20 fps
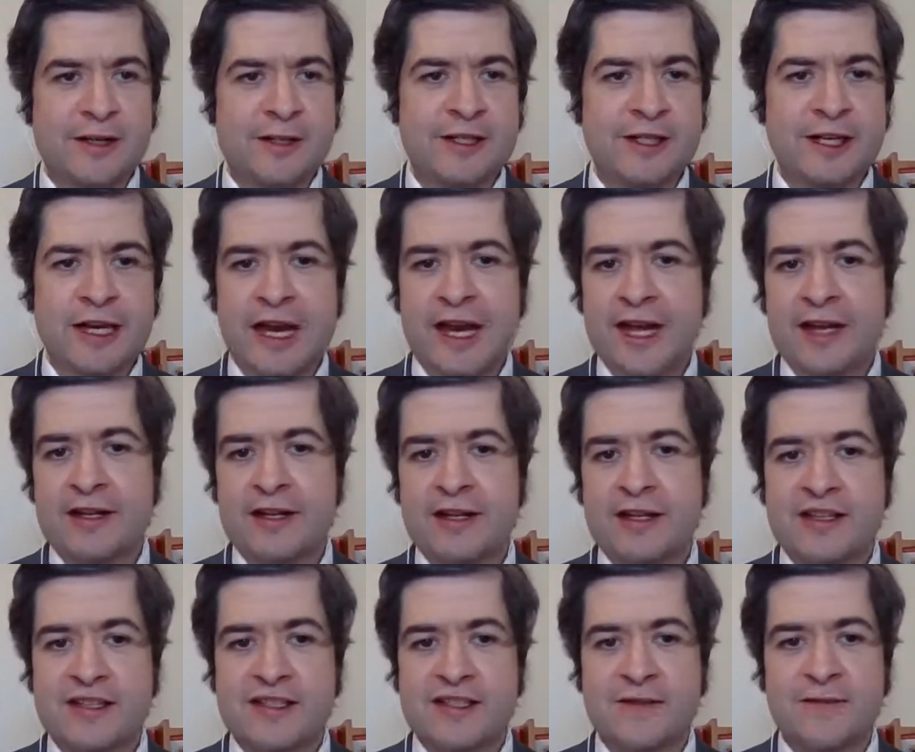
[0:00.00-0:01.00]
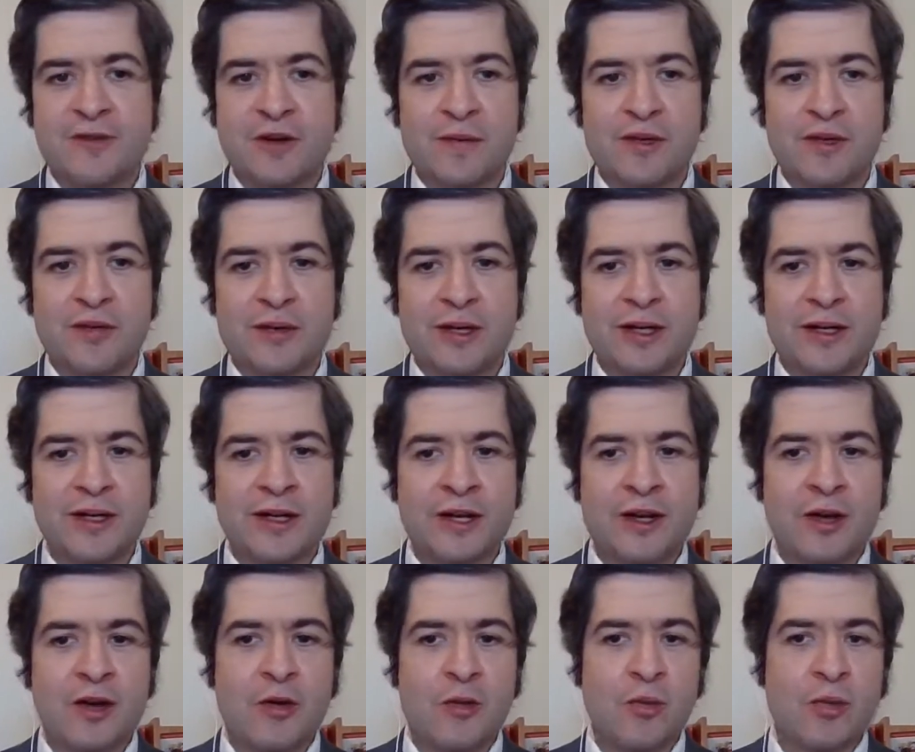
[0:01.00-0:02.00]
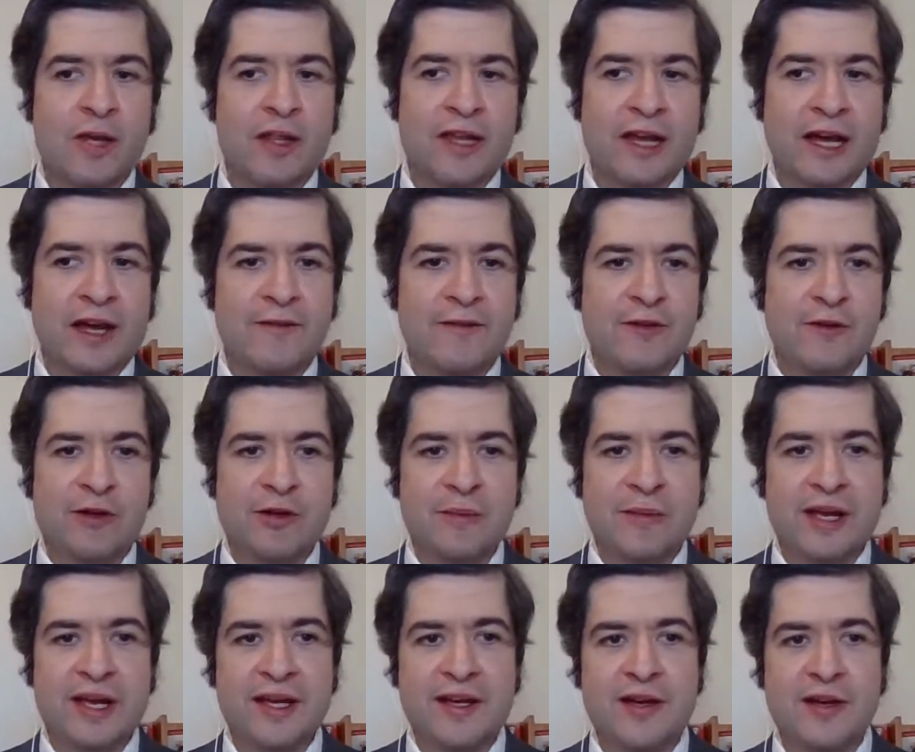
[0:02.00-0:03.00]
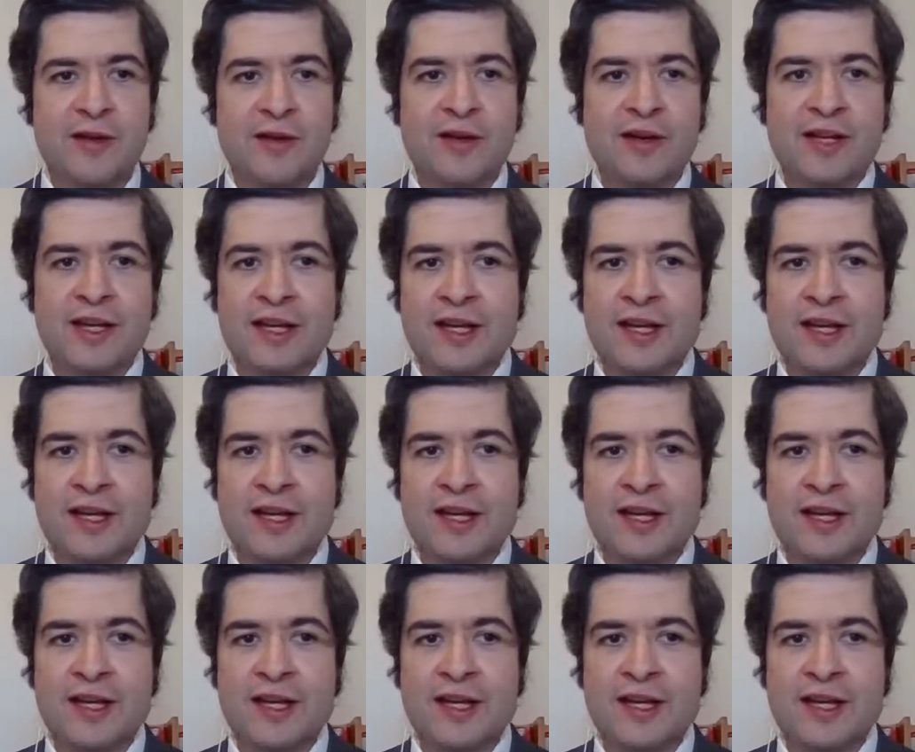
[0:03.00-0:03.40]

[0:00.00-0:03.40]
She had tested Formula One with Alfa Romeo.